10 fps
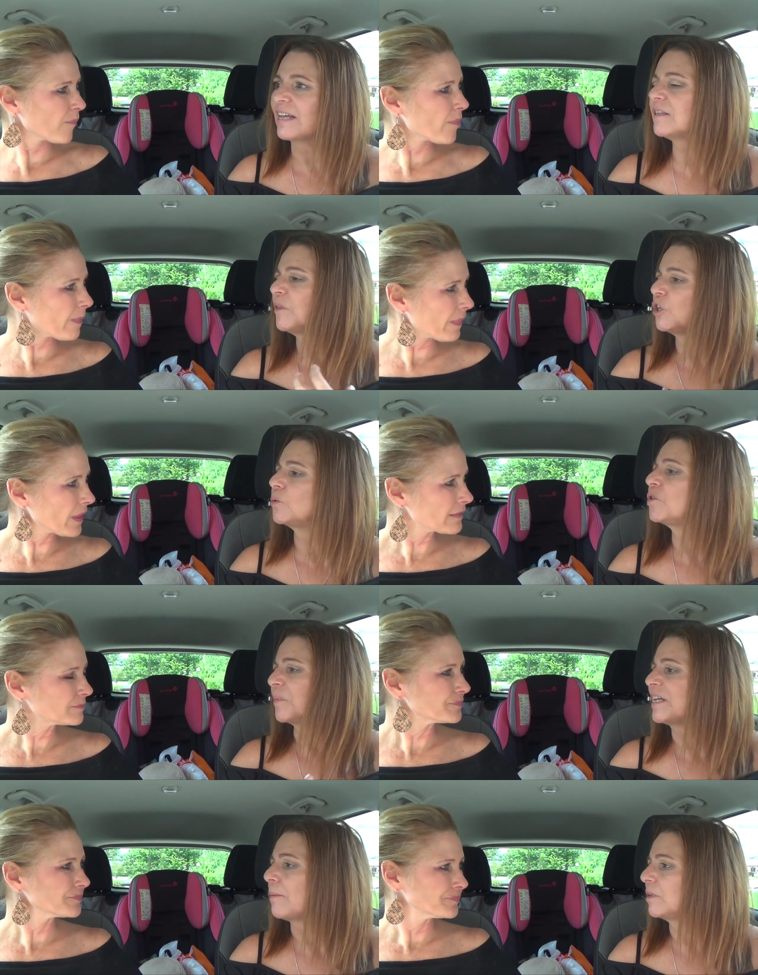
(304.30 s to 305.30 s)
Speaker 1: has something to do with your
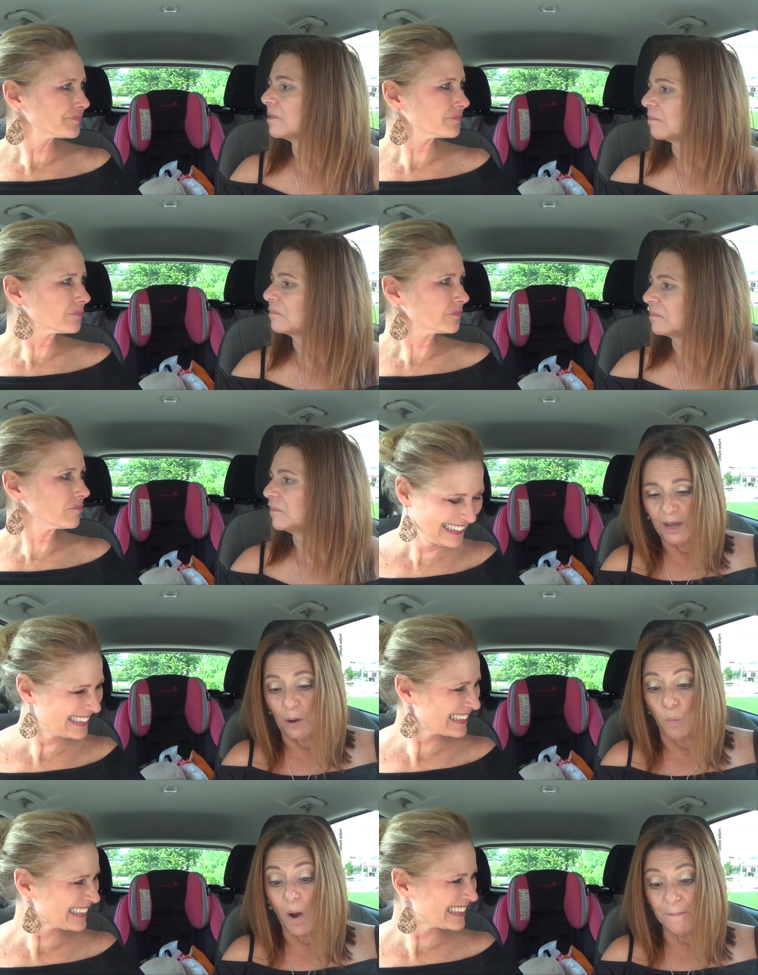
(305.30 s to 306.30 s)
metabolism.
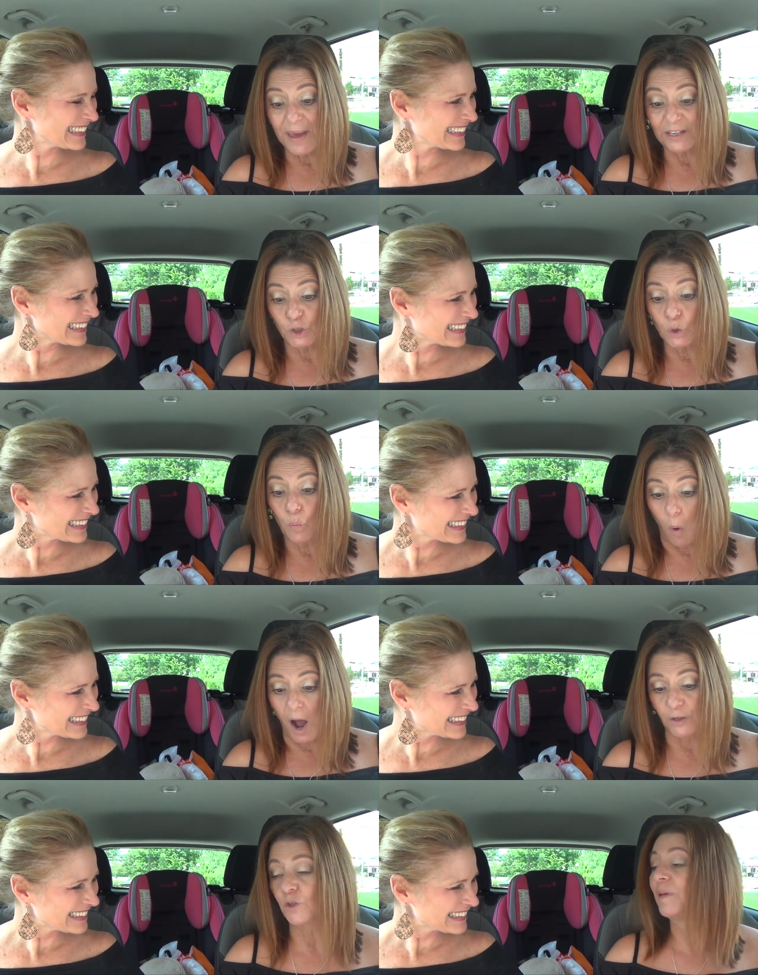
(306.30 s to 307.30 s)
Okay, what made you
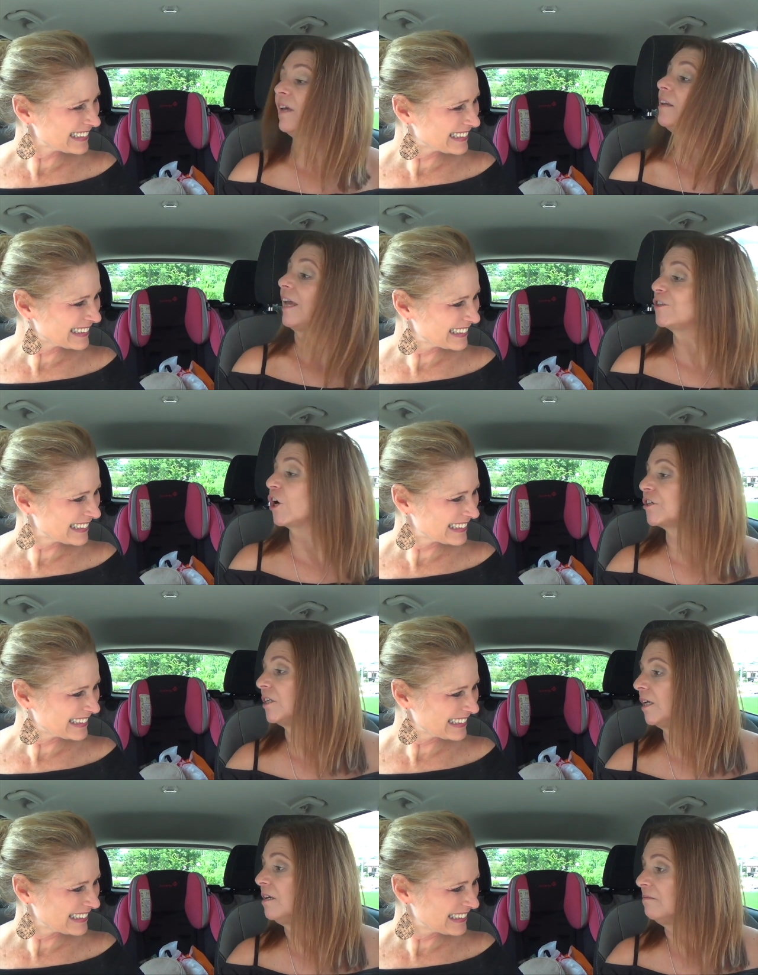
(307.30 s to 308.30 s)
want to begin
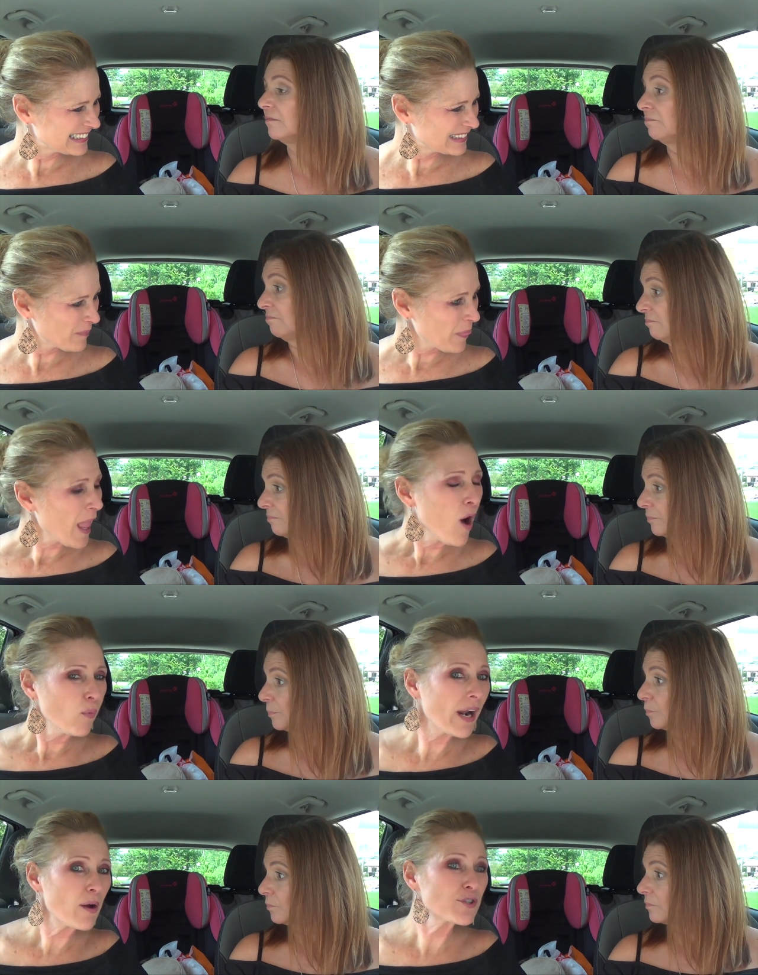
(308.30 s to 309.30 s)
HRT?
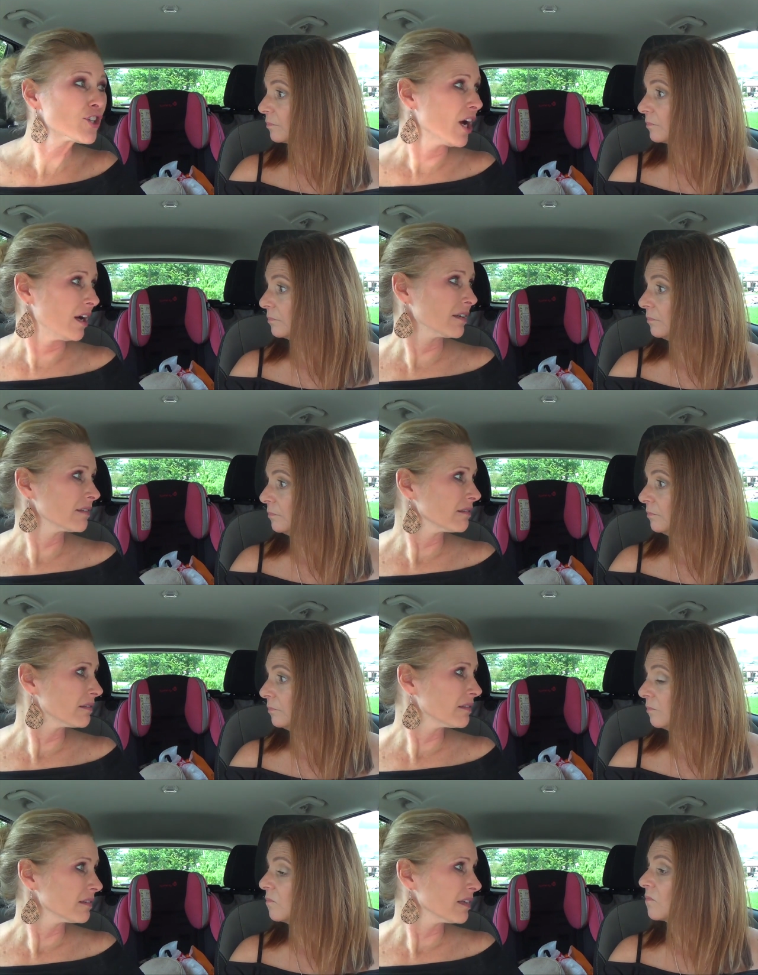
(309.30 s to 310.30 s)
Speaker 2: Well, I was young.
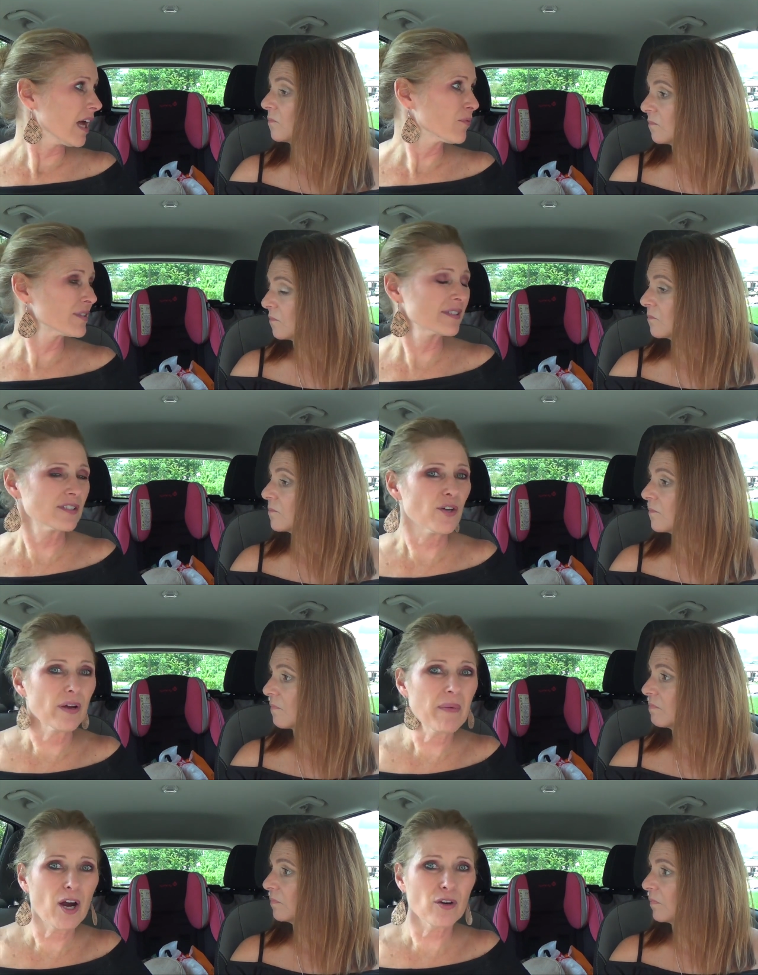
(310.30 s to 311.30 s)
I was, you know,
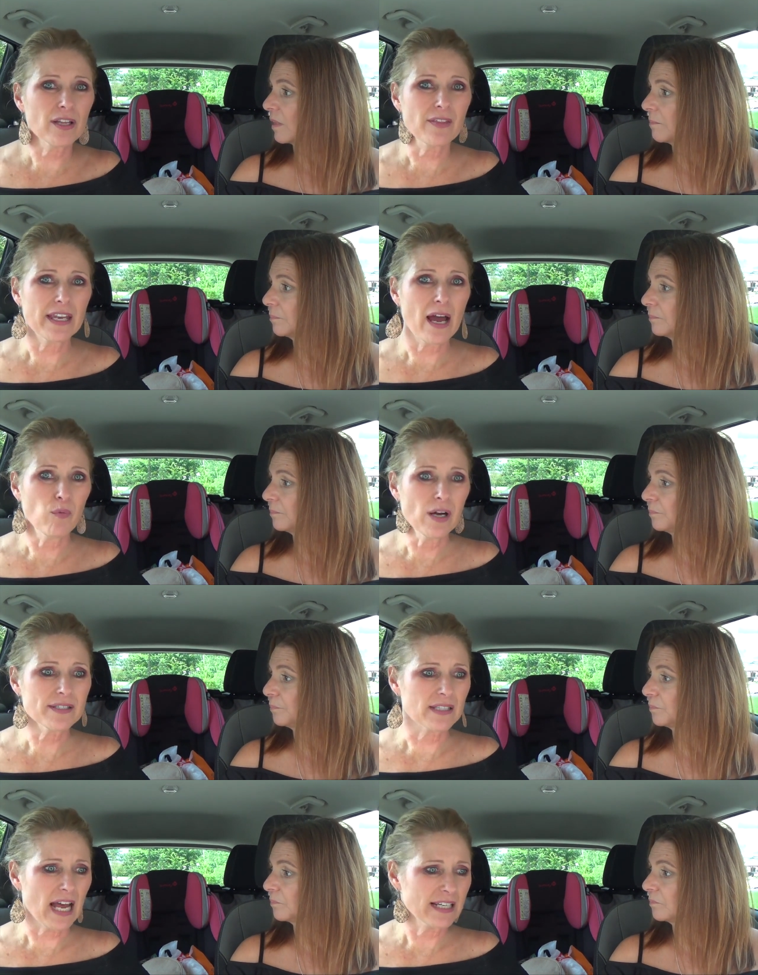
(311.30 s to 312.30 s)
in my early, and I
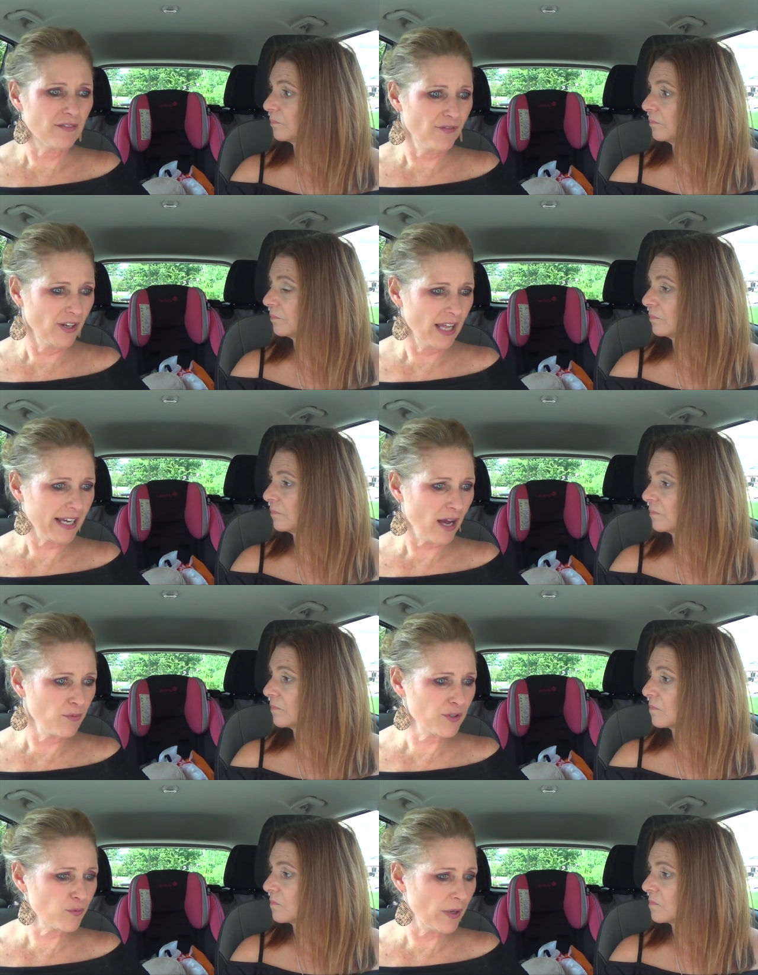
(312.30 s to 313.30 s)
wasn't. I didn't feel like I
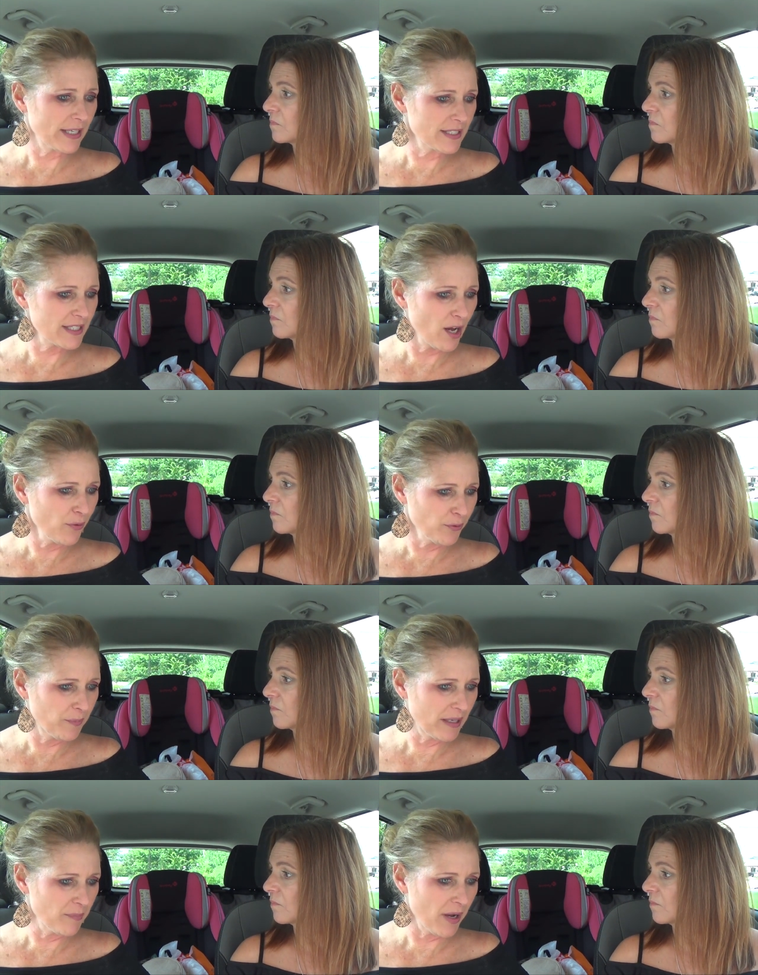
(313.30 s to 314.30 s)
was ready to go through
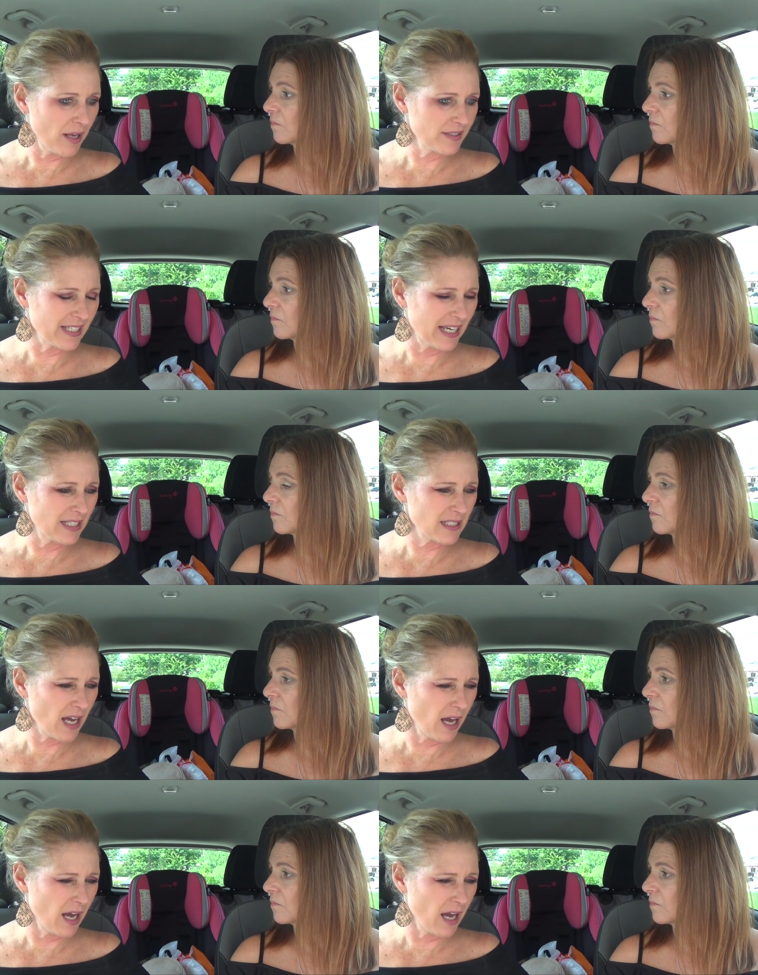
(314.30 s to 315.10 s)
menopause yet.